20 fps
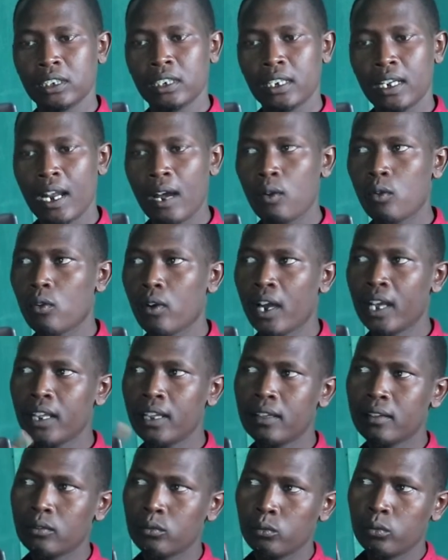Now,
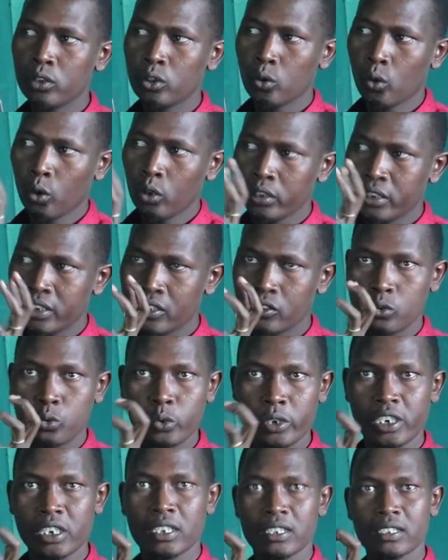with all these
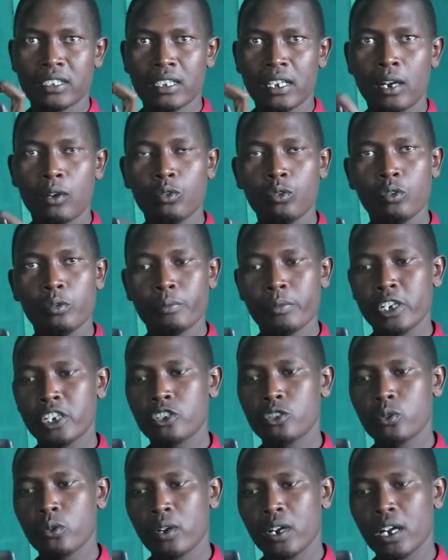goodies, how do we make
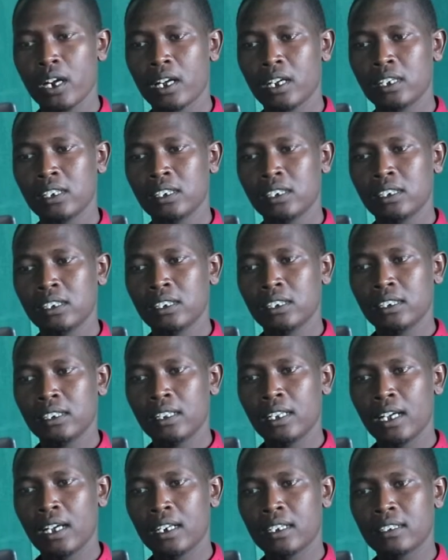sure
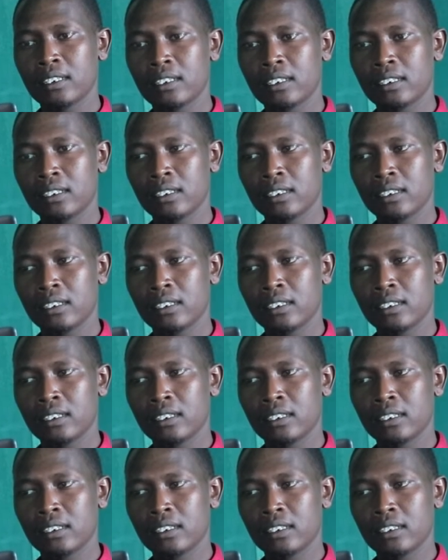that